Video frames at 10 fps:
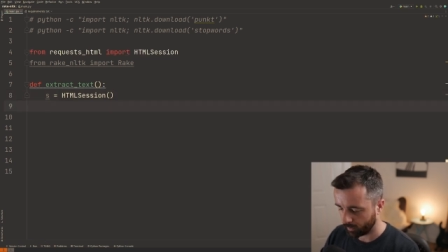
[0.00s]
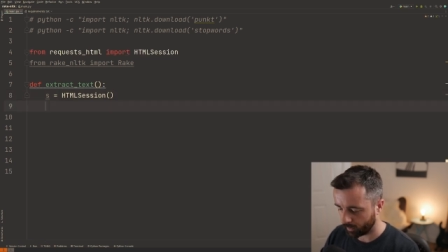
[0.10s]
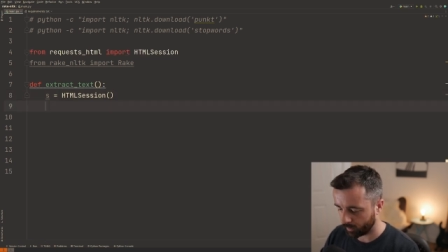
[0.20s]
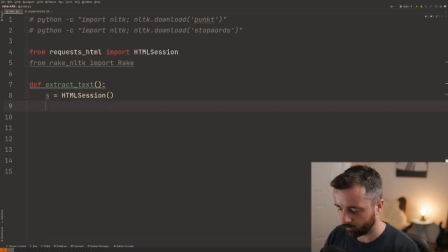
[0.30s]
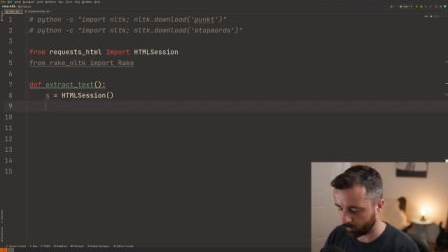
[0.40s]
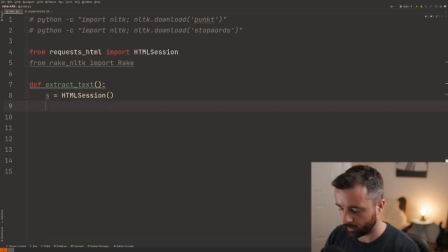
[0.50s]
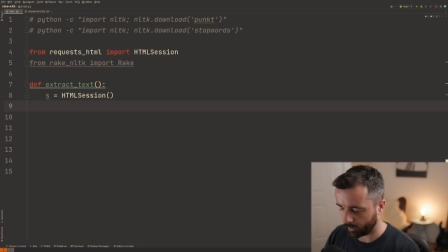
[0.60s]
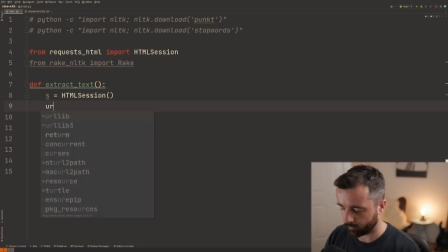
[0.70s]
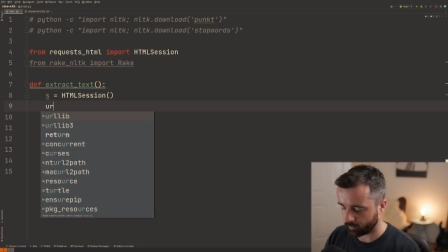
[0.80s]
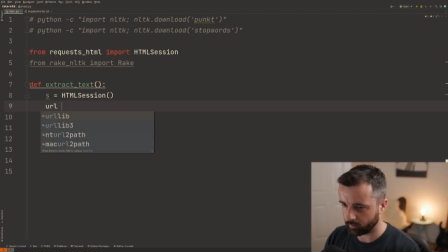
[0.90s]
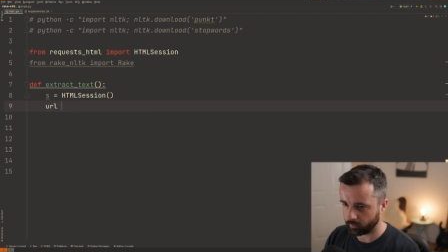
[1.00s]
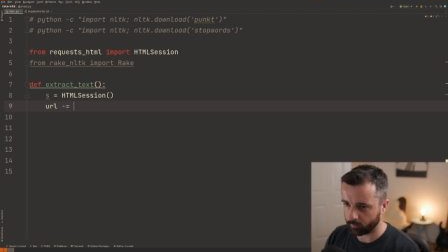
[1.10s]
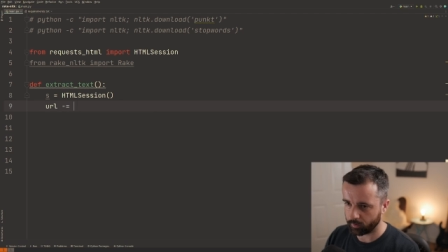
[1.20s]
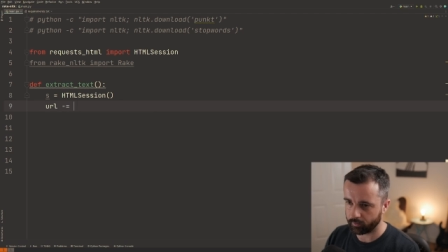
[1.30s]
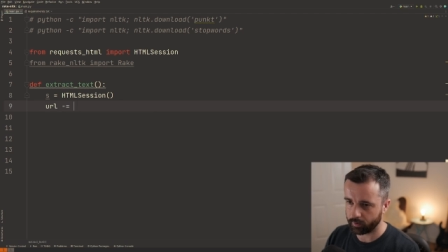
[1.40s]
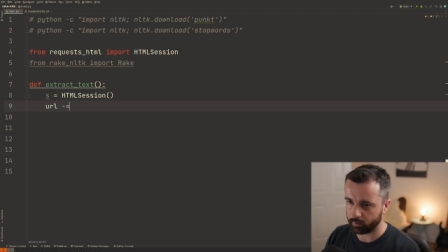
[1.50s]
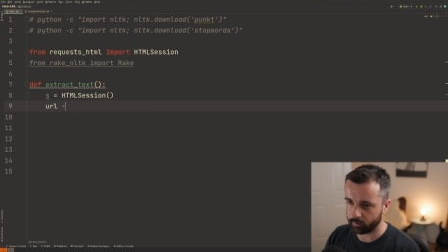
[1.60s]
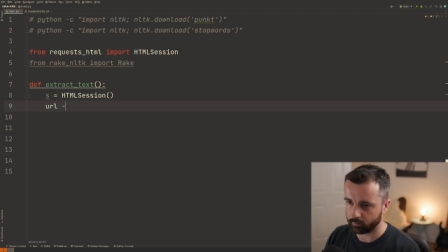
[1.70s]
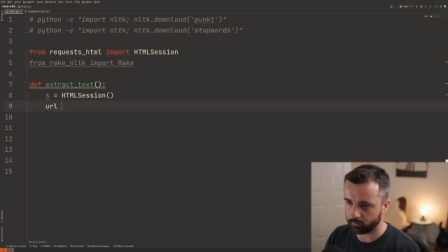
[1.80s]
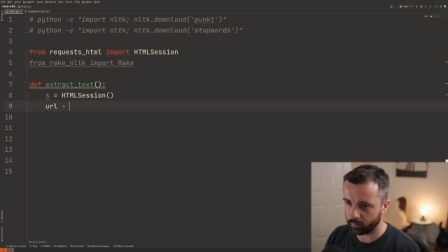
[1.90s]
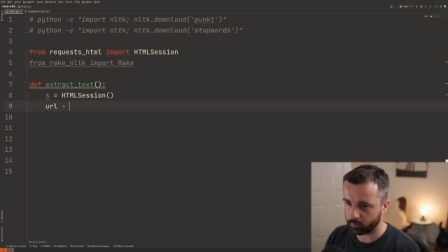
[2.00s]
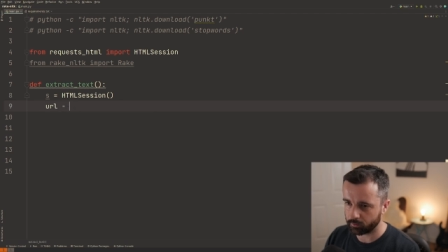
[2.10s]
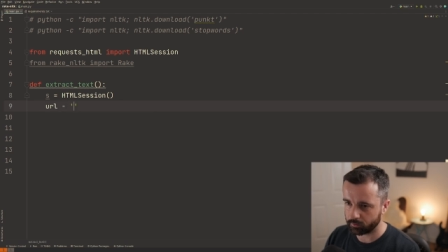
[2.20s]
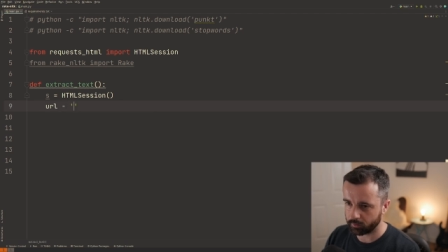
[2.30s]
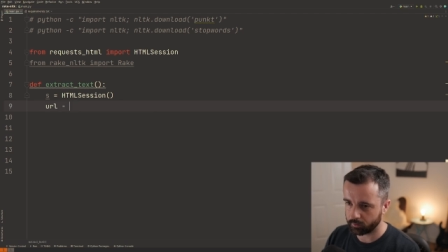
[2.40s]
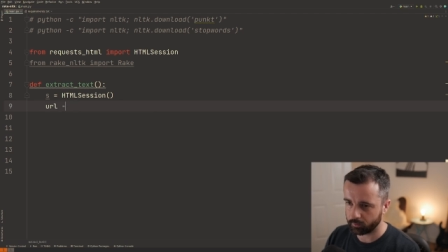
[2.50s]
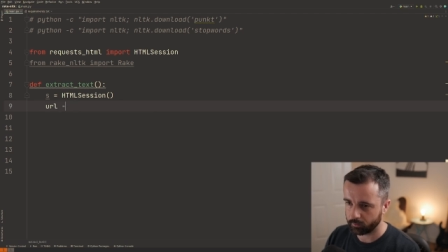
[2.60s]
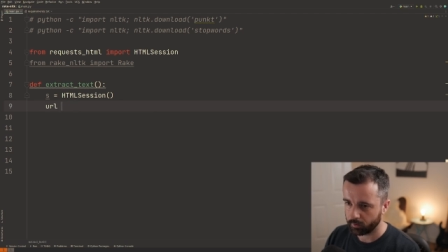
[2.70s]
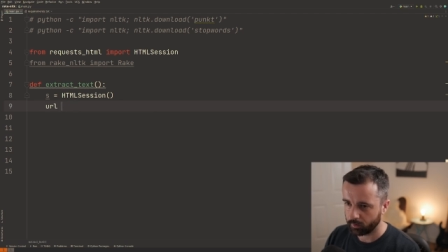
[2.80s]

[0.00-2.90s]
and we'll have our U R L is equal to,